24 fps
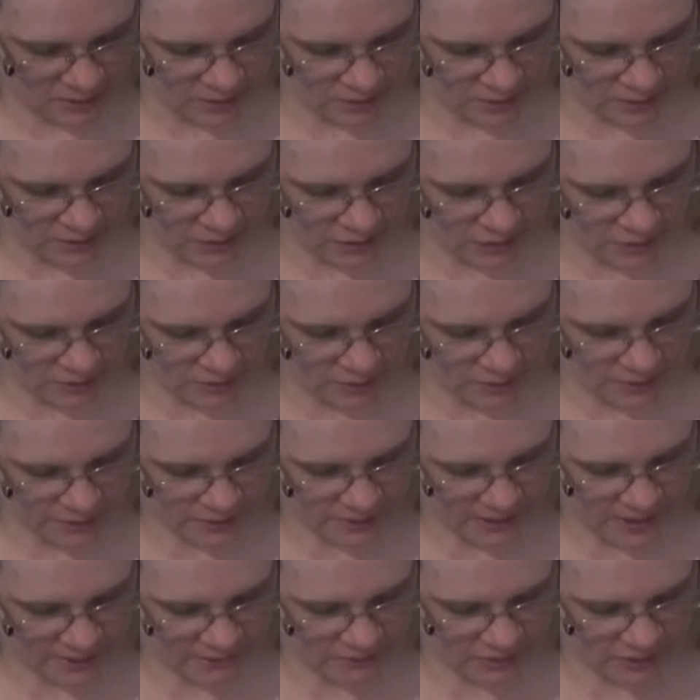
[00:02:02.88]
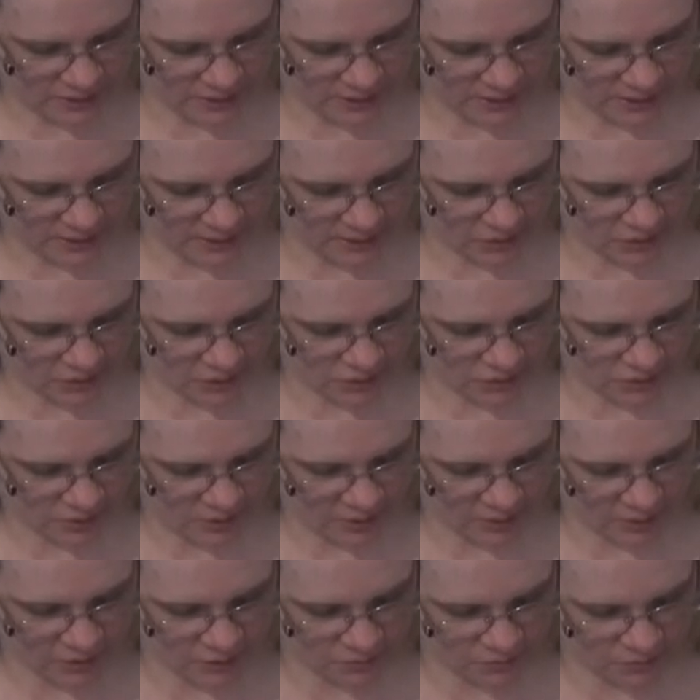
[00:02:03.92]
This sorrow is heavenly, it
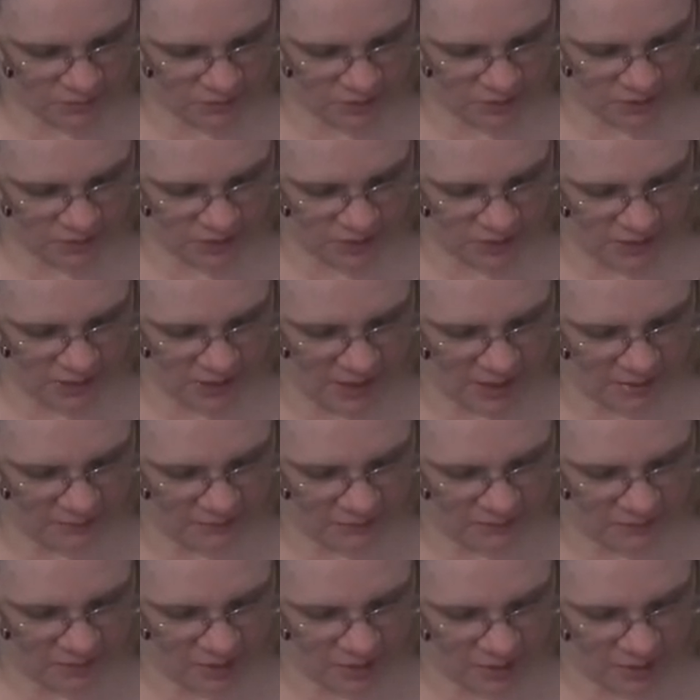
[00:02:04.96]
strikes where it doth love.